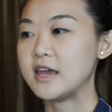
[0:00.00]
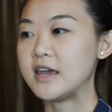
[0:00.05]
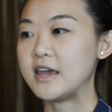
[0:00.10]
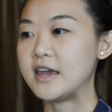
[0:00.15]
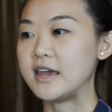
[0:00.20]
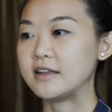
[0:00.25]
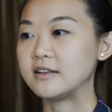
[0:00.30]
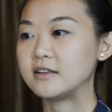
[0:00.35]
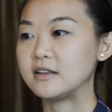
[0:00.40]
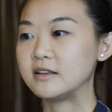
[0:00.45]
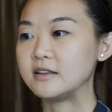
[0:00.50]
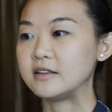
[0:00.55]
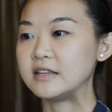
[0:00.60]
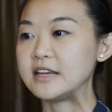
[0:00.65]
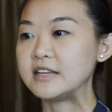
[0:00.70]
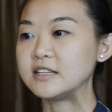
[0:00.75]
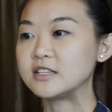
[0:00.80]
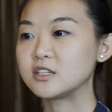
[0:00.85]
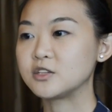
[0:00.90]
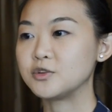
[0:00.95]
It
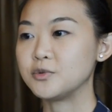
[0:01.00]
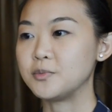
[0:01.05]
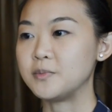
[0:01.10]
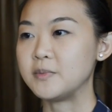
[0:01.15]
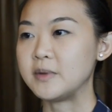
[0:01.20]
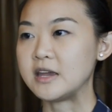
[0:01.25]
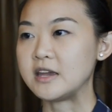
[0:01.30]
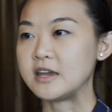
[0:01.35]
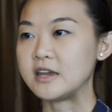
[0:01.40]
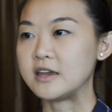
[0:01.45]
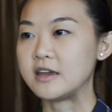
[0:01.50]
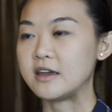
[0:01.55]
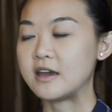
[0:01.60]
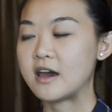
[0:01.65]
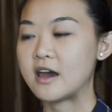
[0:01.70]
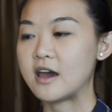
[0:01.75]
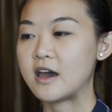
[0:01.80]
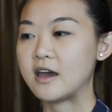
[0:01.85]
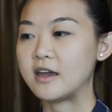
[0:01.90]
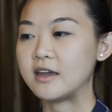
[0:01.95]
needs to be
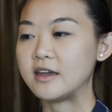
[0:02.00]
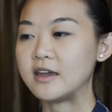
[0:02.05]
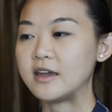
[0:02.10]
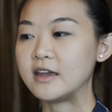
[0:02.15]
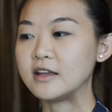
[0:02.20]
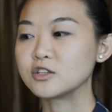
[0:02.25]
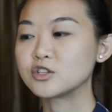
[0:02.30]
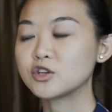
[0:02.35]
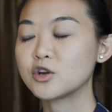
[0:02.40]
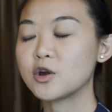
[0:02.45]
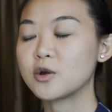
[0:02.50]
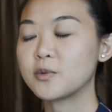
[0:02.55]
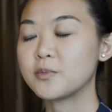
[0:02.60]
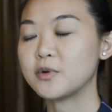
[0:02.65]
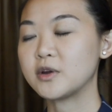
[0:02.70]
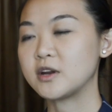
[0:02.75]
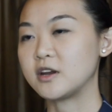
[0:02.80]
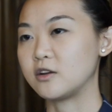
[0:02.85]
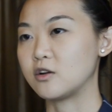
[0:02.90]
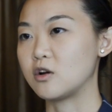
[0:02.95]

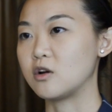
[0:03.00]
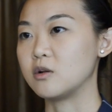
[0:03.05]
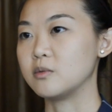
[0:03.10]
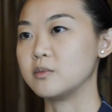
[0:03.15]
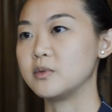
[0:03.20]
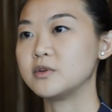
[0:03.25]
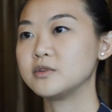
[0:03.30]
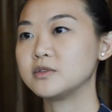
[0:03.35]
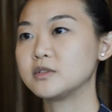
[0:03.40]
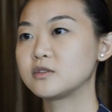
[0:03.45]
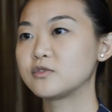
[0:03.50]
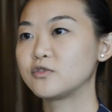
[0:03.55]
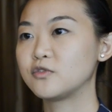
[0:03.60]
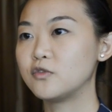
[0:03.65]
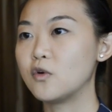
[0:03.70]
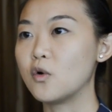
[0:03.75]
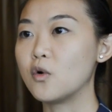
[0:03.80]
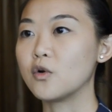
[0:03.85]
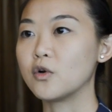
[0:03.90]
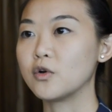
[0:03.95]
interpreted almost
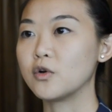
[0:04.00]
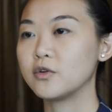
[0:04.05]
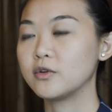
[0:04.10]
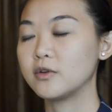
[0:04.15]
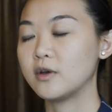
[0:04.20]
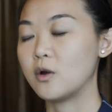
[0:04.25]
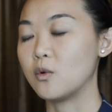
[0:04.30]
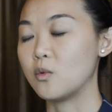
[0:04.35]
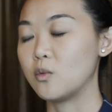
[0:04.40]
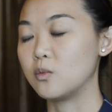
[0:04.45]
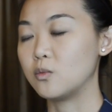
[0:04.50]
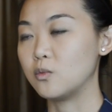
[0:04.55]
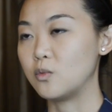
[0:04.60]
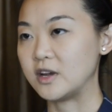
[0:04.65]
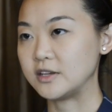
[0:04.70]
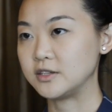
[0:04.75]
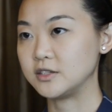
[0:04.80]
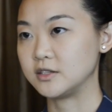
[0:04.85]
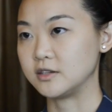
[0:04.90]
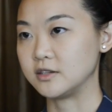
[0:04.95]
for a
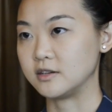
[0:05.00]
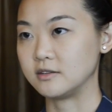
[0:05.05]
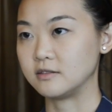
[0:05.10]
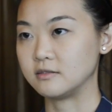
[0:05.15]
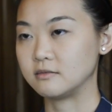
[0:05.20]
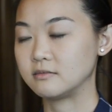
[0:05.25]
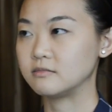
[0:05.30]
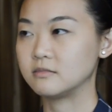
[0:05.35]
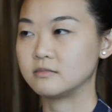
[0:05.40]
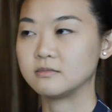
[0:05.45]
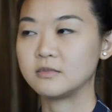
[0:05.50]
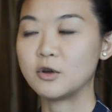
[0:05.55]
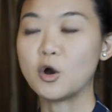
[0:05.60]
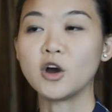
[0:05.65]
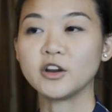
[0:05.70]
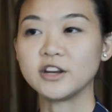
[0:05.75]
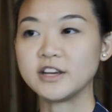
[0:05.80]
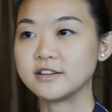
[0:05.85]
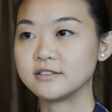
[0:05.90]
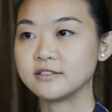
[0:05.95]
Western
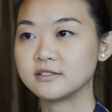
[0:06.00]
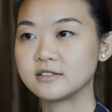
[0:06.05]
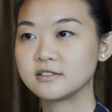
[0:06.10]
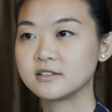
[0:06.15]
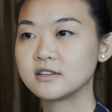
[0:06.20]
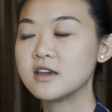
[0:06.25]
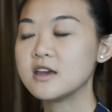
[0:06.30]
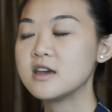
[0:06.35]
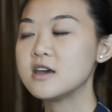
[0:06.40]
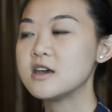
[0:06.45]
audience.